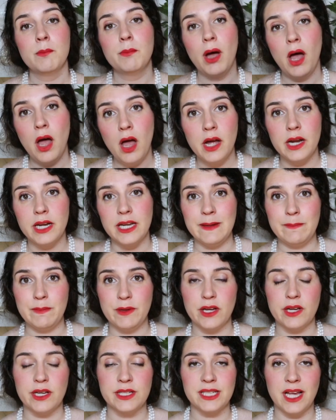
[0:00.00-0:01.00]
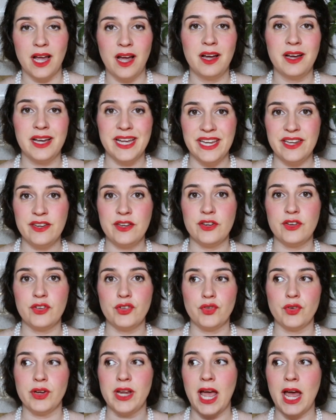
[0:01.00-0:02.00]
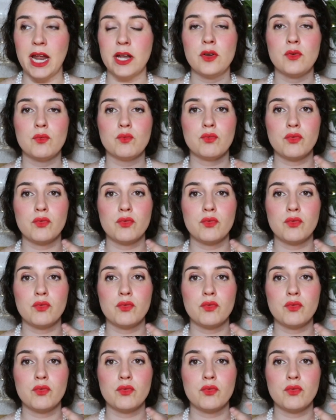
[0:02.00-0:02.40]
partly because our industry hadn't